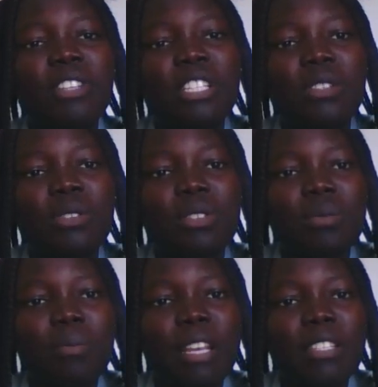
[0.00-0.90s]
need to
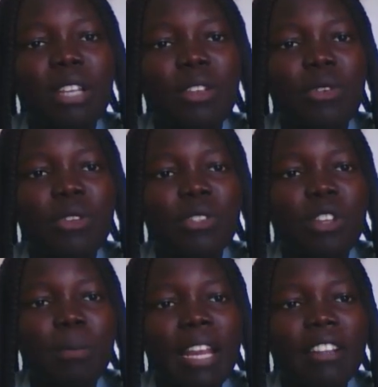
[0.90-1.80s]
make sure you use
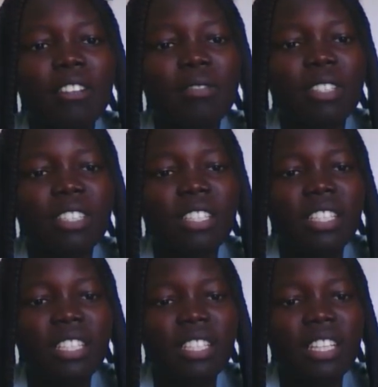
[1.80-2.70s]
your microphone,
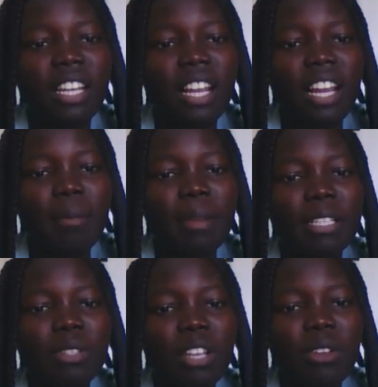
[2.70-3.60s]
and make
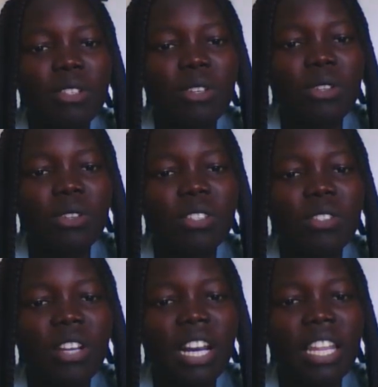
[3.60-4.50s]
sure you also use
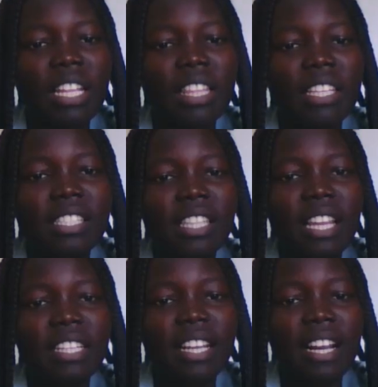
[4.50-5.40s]
your other things
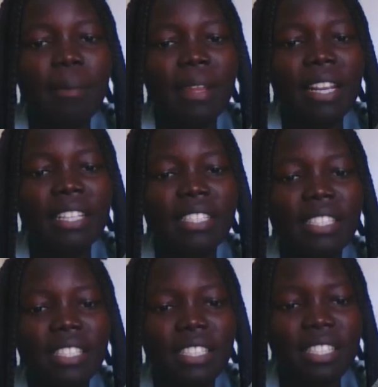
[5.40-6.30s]
like the cameras.
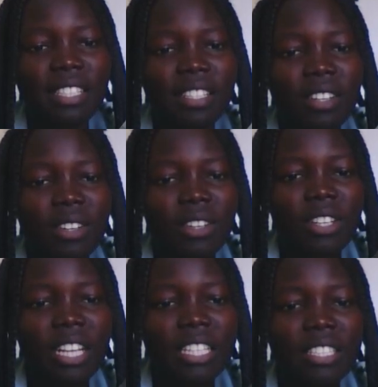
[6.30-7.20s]
All
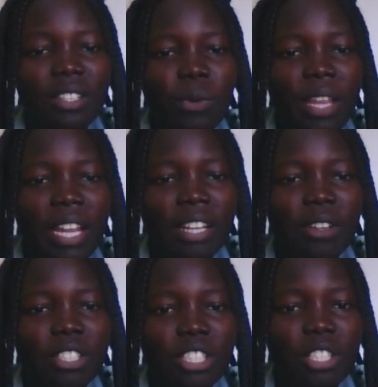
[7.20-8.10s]
right, so we are
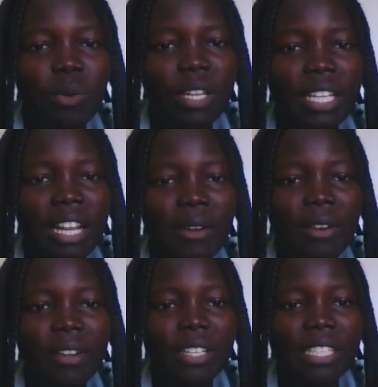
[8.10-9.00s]
continuing now.
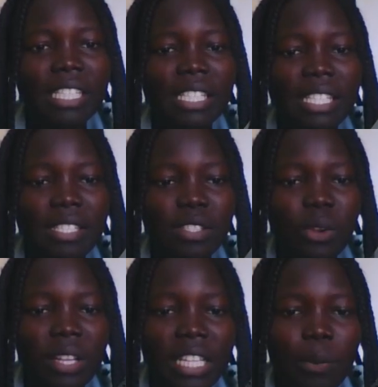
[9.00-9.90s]
This is
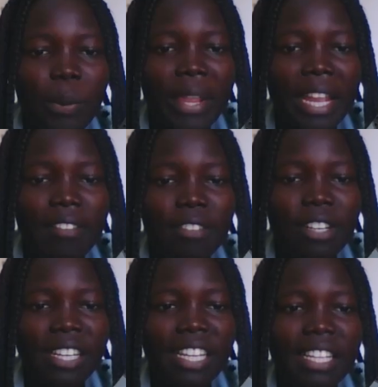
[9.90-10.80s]
showing that we have
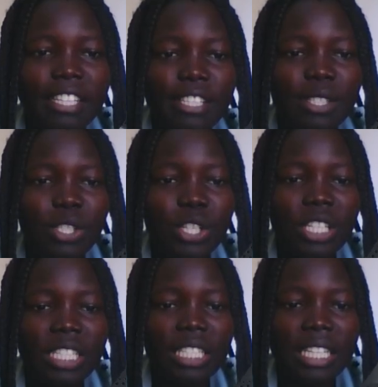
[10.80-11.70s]
already
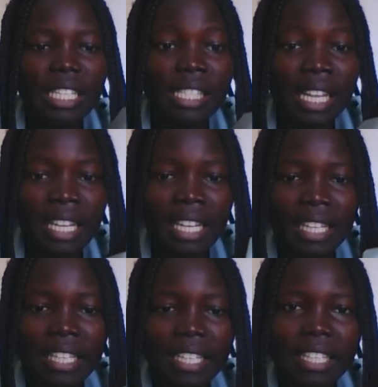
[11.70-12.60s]
joined it instantly.